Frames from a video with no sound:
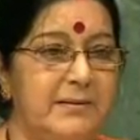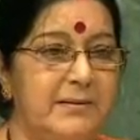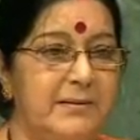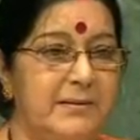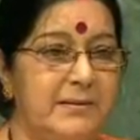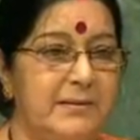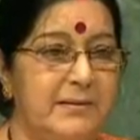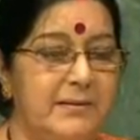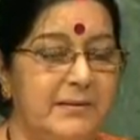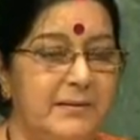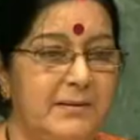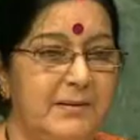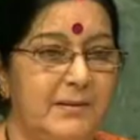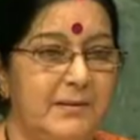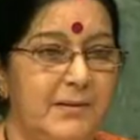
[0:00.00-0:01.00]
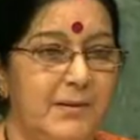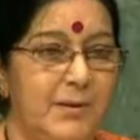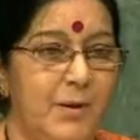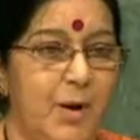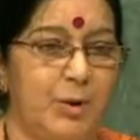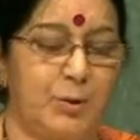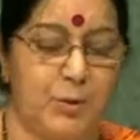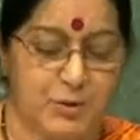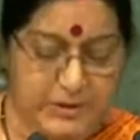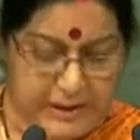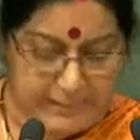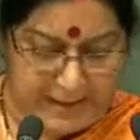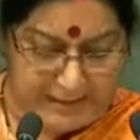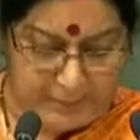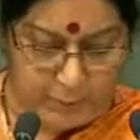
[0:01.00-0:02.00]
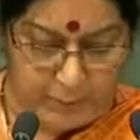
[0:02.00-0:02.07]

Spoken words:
The brutality against the Baloch people